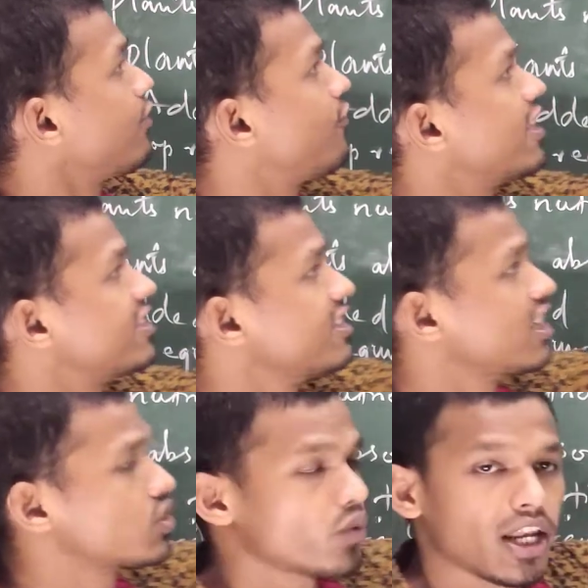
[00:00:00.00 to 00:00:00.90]
are replaced in
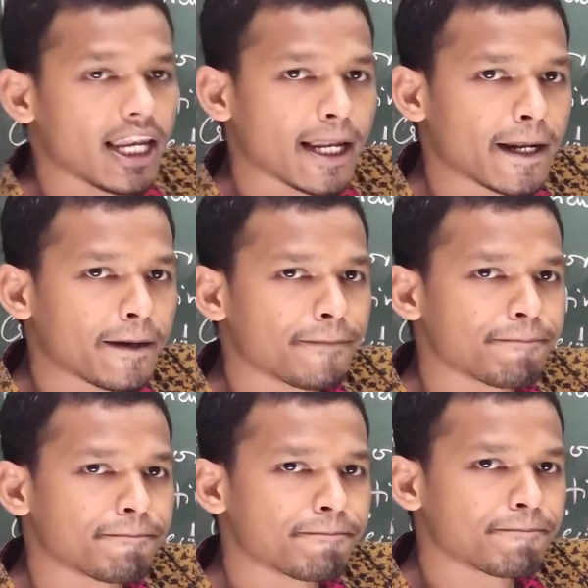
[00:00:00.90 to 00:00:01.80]
the soil?
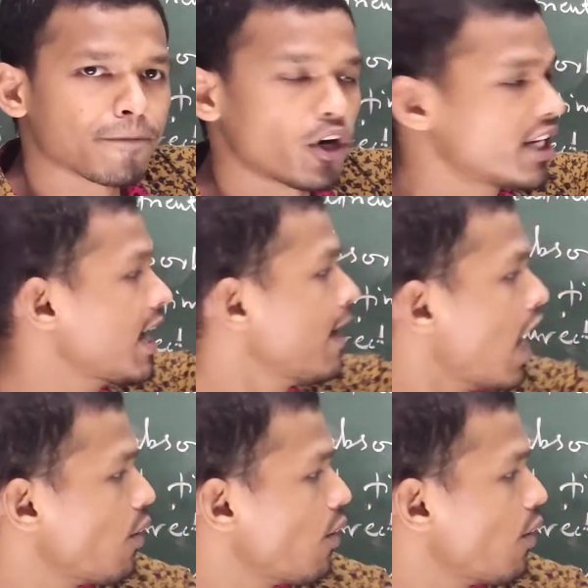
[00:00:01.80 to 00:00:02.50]
What is it?